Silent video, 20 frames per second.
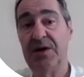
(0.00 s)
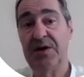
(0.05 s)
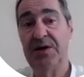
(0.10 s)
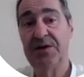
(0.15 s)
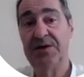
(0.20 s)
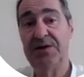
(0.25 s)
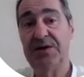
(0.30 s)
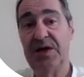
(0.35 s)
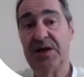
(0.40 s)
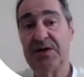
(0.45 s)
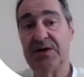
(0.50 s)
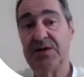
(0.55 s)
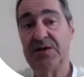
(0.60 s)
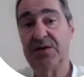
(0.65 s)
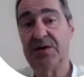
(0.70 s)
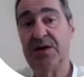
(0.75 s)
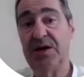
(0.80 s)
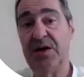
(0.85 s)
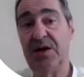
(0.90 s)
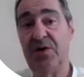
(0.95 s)
that
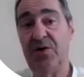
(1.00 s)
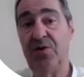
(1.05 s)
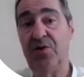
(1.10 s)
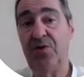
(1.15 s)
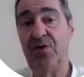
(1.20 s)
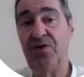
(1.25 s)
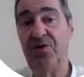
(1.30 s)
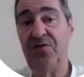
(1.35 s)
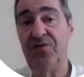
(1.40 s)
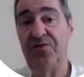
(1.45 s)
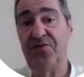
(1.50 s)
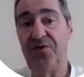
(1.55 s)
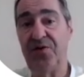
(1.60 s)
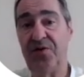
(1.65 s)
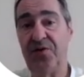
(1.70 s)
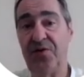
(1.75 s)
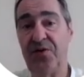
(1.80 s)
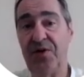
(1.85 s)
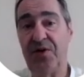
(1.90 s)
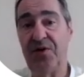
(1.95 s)
encode
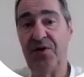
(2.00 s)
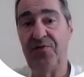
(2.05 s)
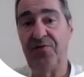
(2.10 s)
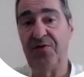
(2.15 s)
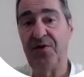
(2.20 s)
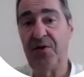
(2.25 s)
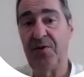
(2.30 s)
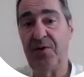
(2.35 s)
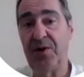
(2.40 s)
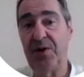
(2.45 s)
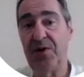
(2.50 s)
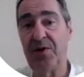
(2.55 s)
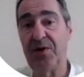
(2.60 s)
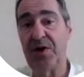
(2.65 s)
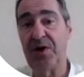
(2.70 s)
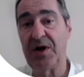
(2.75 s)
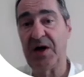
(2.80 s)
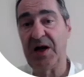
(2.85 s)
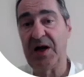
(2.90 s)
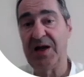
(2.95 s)
for floral
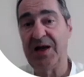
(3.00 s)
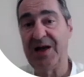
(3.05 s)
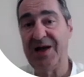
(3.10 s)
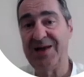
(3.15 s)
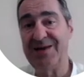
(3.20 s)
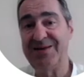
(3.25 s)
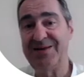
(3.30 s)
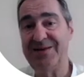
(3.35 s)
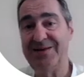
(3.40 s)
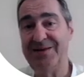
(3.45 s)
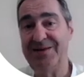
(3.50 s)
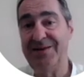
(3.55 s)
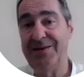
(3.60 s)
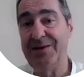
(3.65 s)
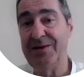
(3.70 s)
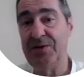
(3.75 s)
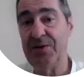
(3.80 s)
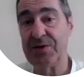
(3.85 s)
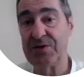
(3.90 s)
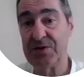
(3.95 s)
organ identity
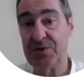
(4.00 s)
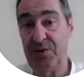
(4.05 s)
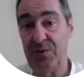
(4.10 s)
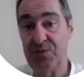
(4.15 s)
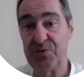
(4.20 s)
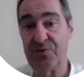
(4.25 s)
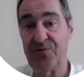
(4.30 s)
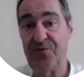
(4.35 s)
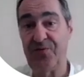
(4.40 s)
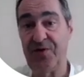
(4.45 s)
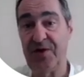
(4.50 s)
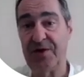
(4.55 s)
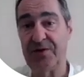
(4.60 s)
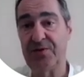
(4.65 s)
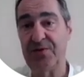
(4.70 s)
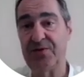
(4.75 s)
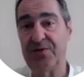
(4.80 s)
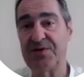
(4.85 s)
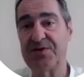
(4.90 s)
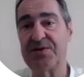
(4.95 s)
transcription
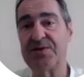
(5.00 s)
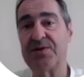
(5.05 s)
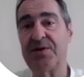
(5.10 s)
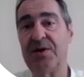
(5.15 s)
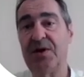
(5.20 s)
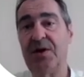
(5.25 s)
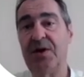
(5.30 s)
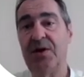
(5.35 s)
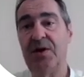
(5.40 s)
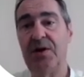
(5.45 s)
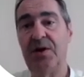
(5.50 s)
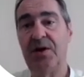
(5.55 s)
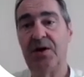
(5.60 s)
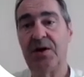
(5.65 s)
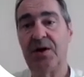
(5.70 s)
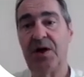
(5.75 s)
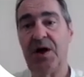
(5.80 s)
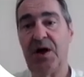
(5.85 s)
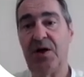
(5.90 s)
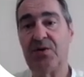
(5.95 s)
factors
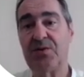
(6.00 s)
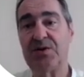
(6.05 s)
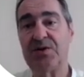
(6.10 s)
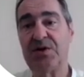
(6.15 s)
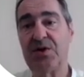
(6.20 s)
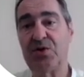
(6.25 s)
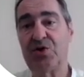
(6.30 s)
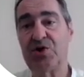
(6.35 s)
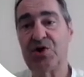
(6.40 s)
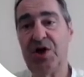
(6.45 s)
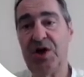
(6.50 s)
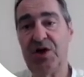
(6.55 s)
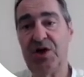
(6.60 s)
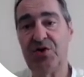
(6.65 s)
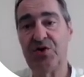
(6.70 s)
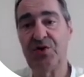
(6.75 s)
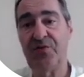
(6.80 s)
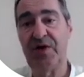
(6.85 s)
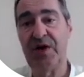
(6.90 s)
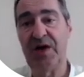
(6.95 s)
cause the
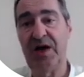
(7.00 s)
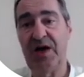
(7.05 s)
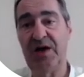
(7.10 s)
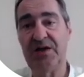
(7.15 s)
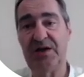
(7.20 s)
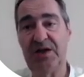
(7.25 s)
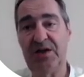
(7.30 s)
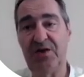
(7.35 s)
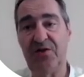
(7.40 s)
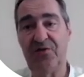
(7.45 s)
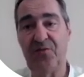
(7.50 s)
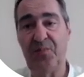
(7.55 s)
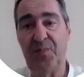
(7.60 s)
change of identity of